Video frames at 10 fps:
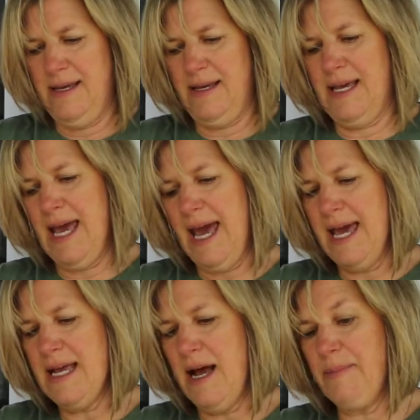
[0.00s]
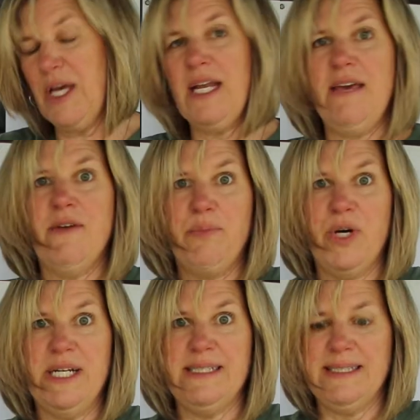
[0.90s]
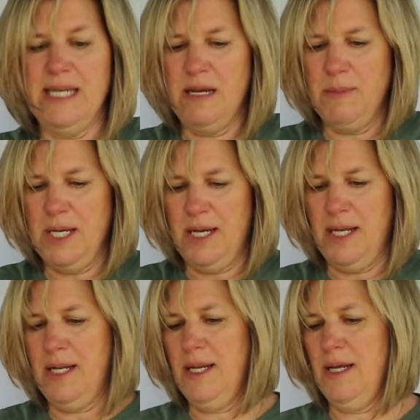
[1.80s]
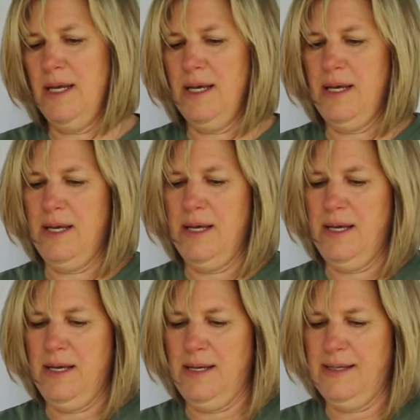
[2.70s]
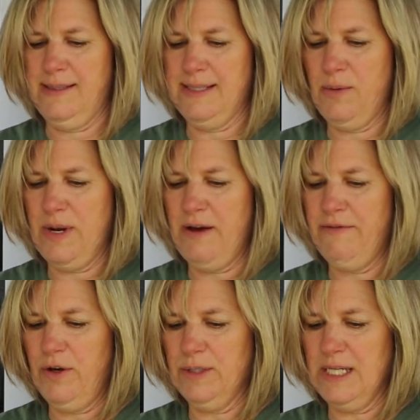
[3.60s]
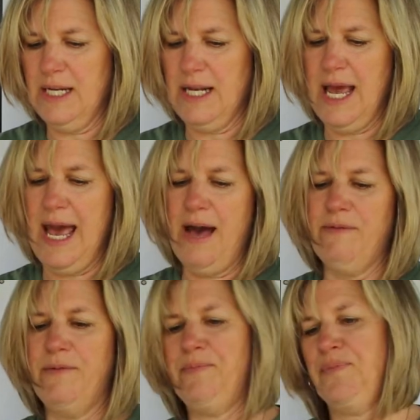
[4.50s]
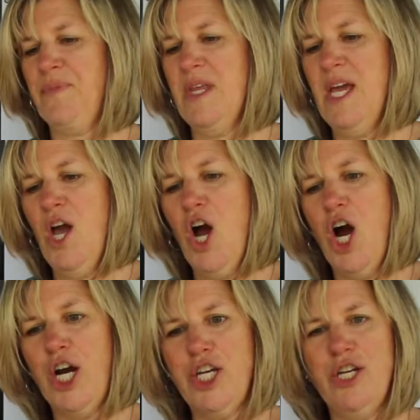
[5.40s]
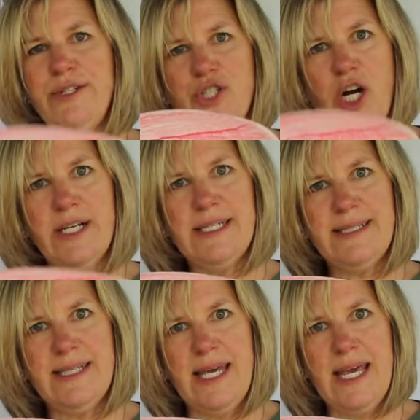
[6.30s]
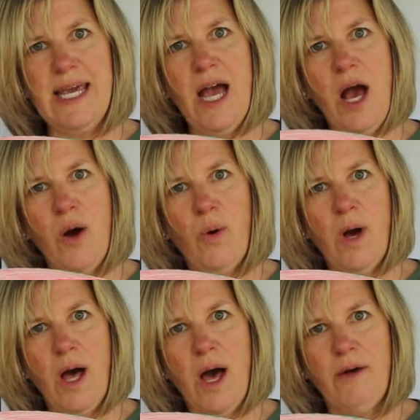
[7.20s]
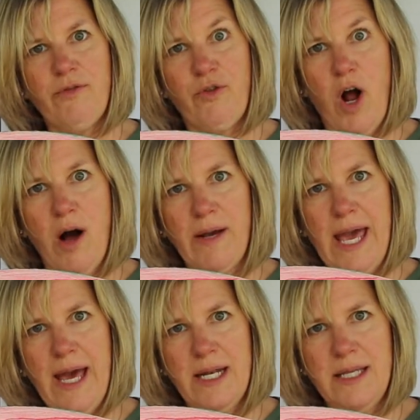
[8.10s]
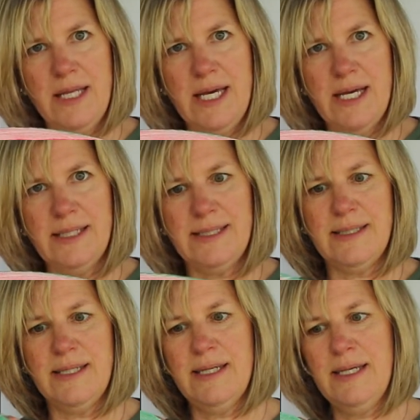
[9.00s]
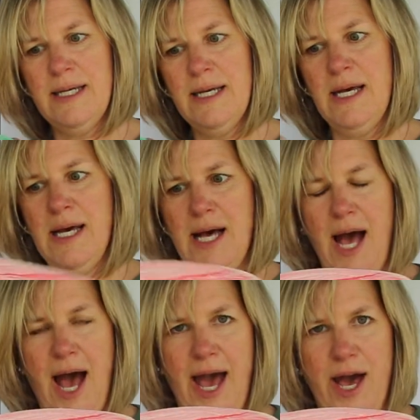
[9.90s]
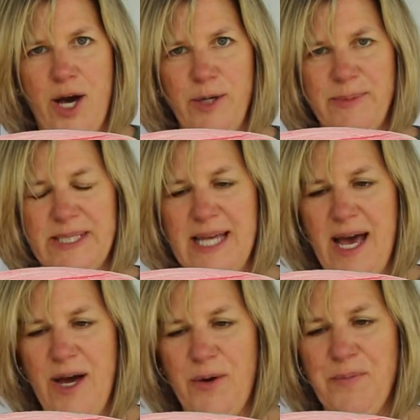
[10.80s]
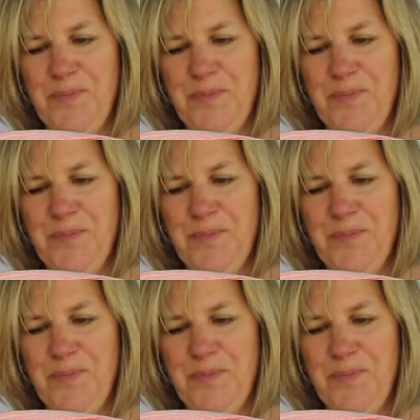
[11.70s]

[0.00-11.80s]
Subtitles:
Okay, I'm going to even put a seam in it. So when I fold it in half. Are you starting to see a frog head in this? I hope so.